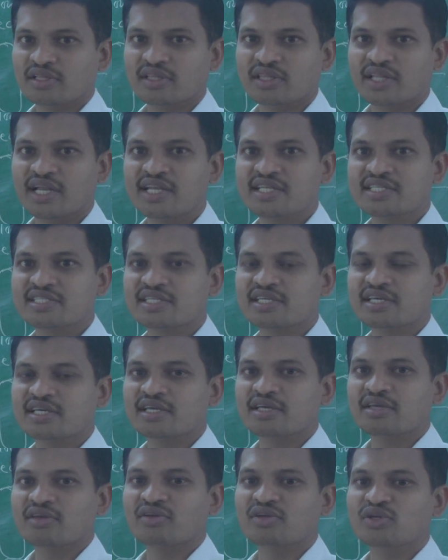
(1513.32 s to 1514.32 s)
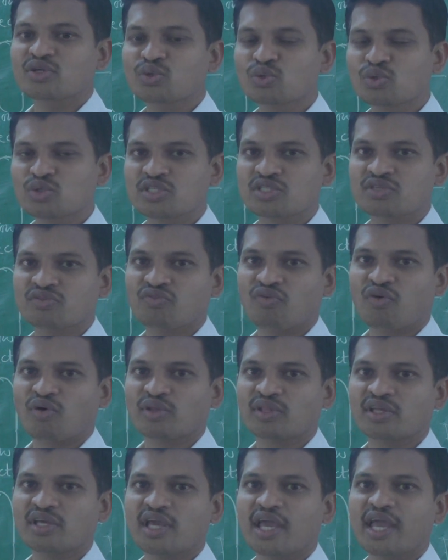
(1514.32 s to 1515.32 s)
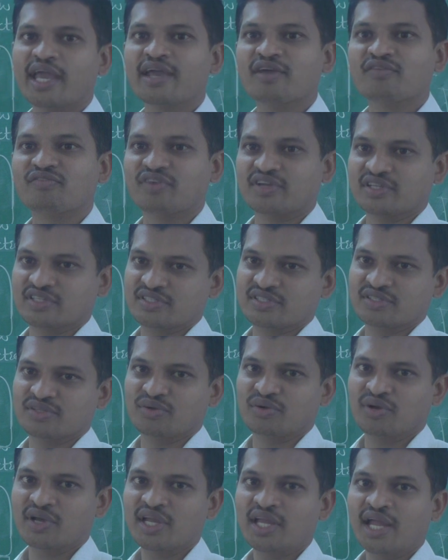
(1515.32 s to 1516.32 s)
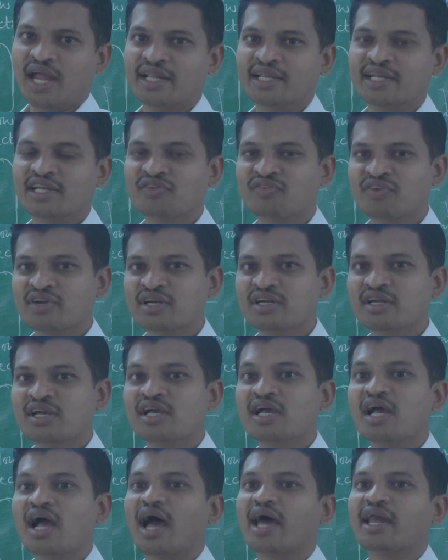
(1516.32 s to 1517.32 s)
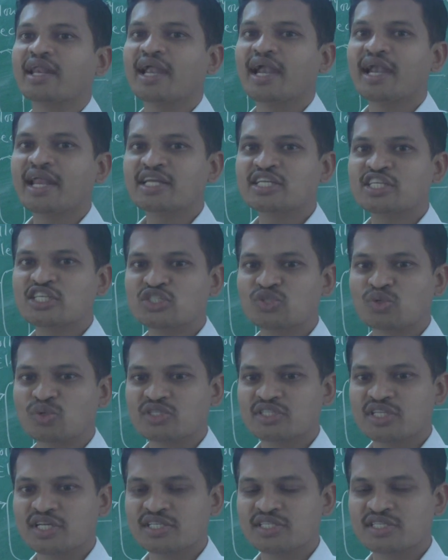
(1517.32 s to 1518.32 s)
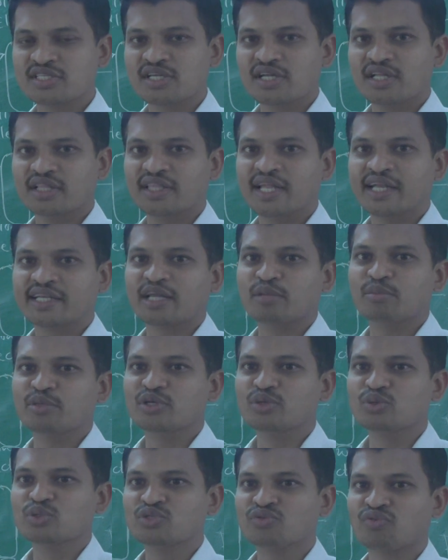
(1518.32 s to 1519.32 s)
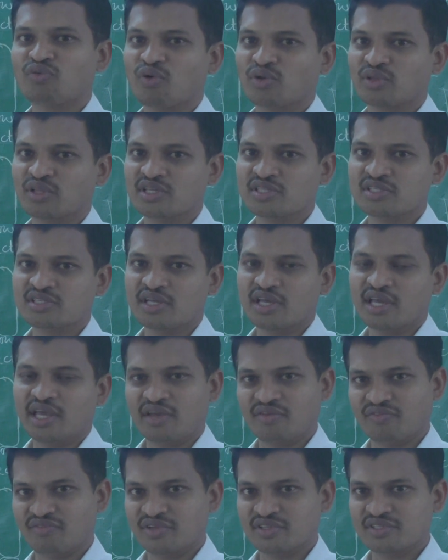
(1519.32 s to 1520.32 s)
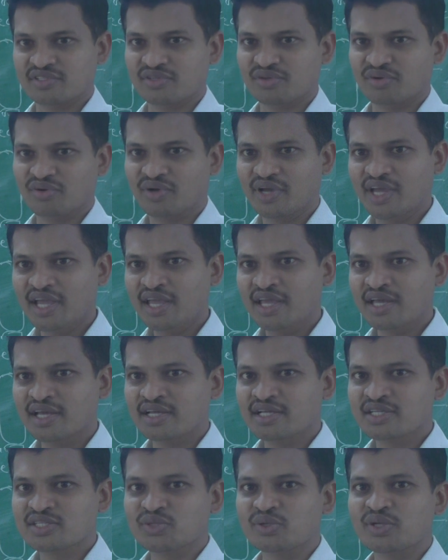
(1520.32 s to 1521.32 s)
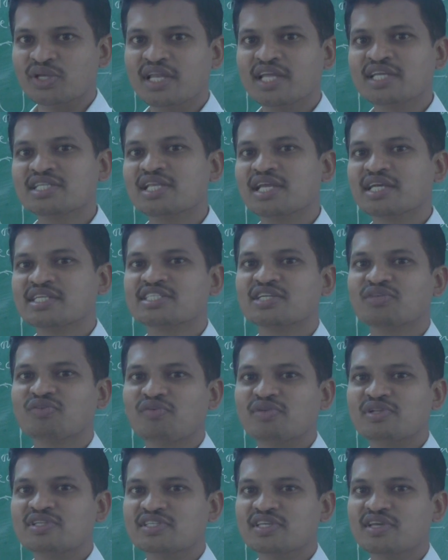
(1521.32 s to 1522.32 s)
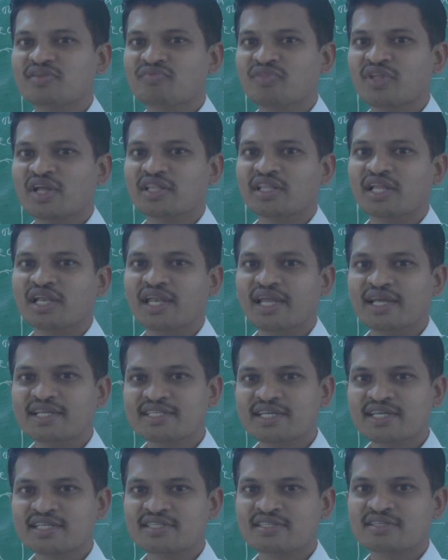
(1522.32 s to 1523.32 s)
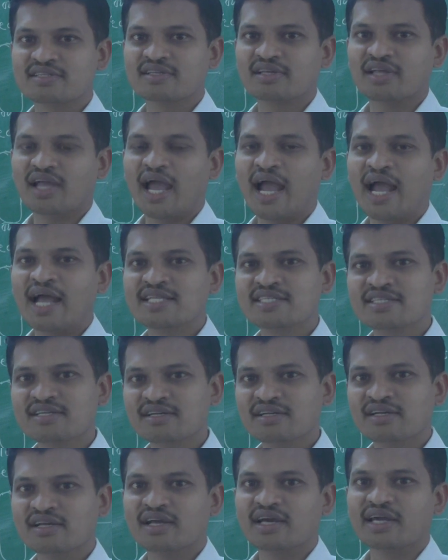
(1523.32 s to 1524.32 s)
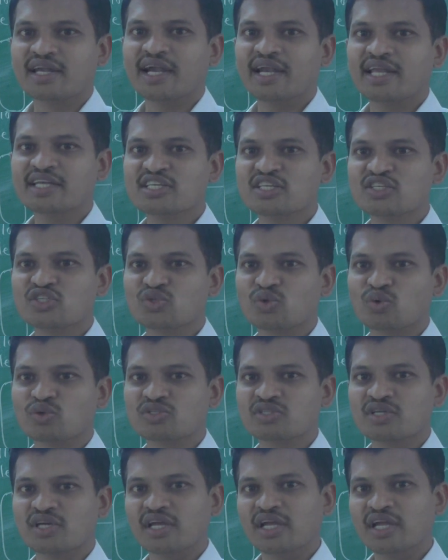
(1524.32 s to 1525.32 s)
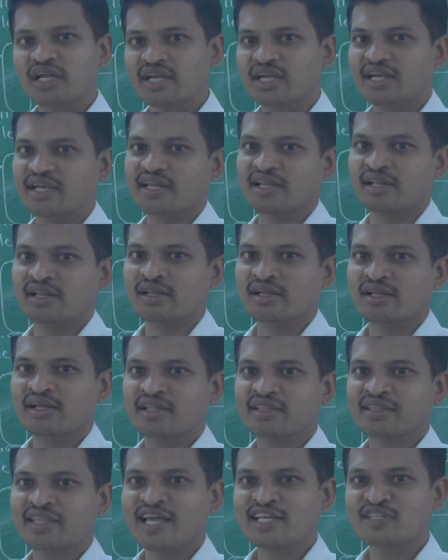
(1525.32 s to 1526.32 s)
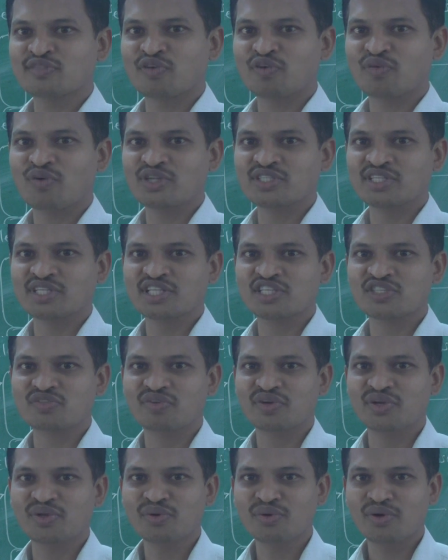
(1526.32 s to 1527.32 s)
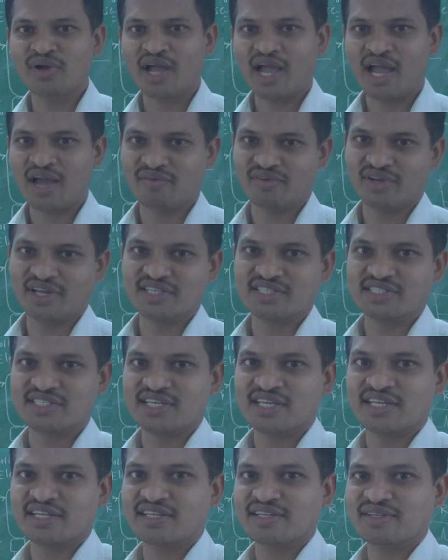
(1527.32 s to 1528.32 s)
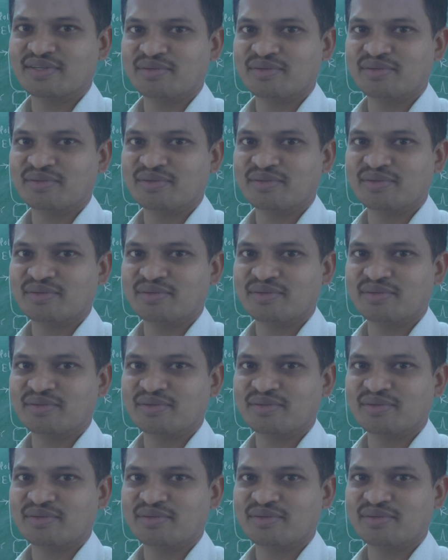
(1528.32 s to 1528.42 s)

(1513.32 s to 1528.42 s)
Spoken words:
that is used for the AFS, okay, and the different radiation sources that can be used for this AFS. Okay, so in next lecture we will see the lasers as a radiation source in detail. Thanks for watching this video. Have a nice day.